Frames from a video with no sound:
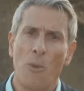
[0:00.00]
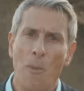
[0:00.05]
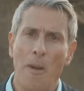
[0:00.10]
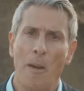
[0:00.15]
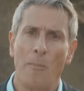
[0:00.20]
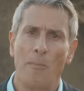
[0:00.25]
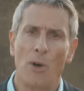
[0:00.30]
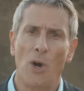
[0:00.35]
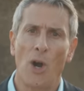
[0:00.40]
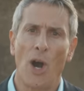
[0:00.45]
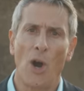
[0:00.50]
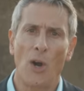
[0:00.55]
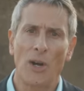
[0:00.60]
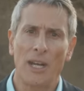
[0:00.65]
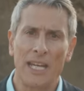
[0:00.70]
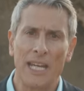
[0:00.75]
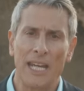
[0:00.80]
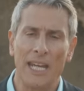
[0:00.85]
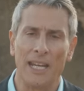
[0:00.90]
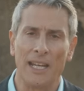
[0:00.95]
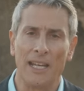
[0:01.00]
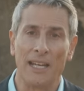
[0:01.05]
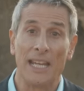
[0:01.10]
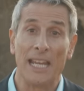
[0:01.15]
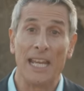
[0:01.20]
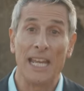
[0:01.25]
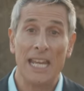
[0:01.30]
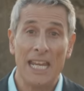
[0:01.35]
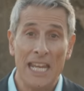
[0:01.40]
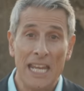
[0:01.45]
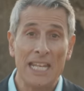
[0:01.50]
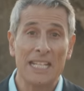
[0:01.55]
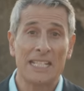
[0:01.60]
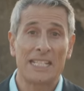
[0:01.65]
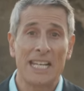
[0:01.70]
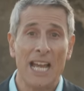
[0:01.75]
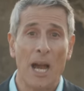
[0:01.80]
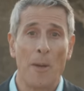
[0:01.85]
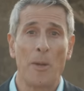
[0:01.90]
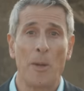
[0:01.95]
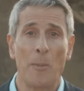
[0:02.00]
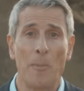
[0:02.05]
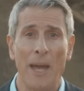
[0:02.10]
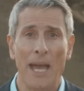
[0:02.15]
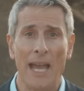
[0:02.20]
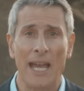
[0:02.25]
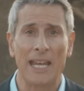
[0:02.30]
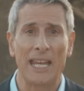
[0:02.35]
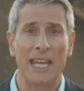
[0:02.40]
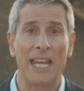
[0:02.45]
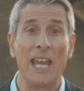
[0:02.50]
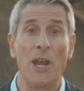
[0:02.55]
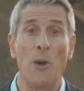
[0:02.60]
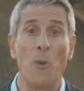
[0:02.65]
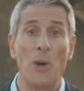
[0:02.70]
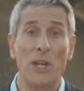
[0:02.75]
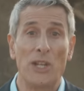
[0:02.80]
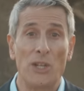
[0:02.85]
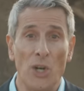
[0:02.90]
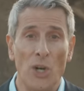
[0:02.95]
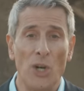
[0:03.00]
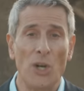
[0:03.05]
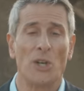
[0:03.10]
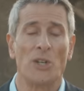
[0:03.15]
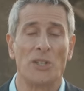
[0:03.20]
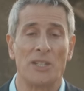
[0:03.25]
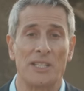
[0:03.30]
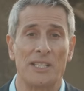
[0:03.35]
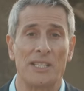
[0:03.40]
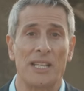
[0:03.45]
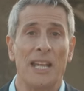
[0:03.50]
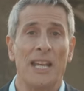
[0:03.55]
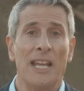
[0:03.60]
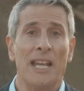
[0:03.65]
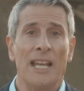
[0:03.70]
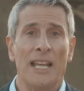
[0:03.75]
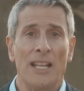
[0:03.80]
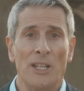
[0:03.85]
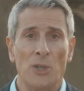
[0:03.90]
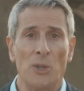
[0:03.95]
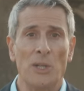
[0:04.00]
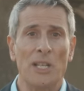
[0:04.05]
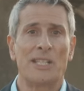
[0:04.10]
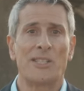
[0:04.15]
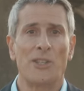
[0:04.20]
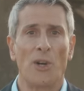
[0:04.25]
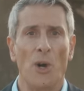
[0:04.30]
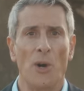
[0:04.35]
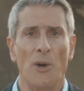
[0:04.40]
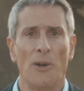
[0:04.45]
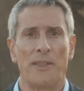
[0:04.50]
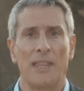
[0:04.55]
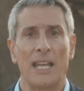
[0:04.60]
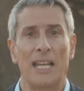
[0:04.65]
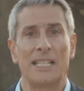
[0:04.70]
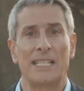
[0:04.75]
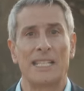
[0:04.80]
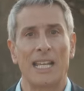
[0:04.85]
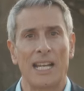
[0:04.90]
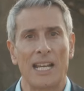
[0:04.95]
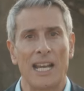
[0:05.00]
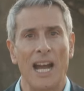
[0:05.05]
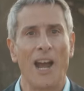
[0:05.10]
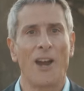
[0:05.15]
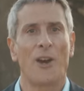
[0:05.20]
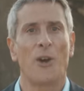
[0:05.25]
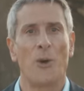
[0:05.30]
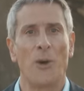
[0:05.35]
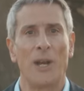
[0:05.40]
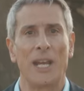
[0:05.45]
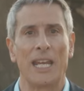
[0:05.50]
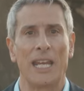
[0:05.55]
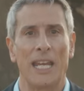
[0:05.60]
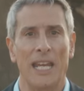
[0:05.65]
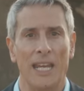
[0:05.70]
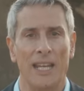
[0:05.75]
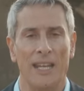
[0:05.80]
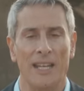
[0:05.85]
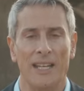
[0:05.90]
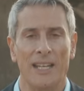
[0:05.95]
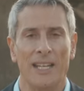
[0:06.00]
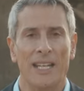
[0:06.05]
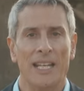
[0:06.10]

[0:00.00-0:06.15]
remember our King. He is coming back. He returns to this earth as the conquering King